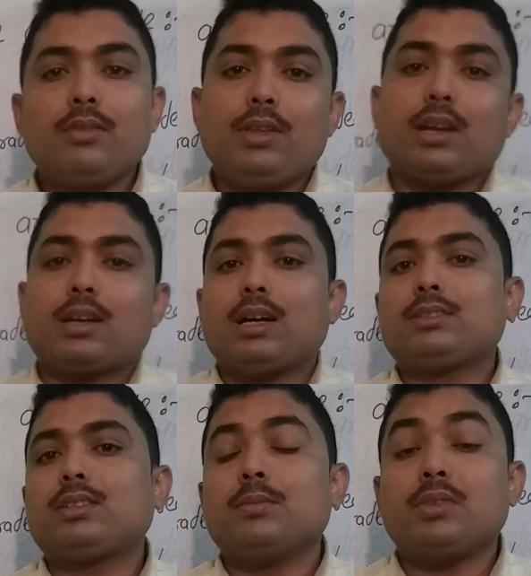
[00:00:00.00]
their
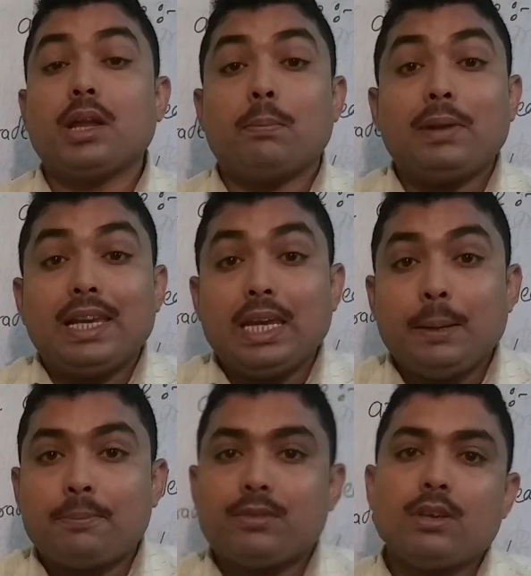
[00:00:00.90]
custom, their
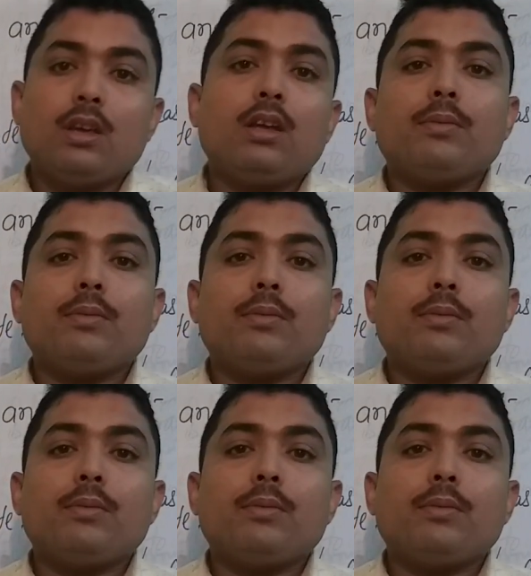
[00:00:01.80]
beliefs,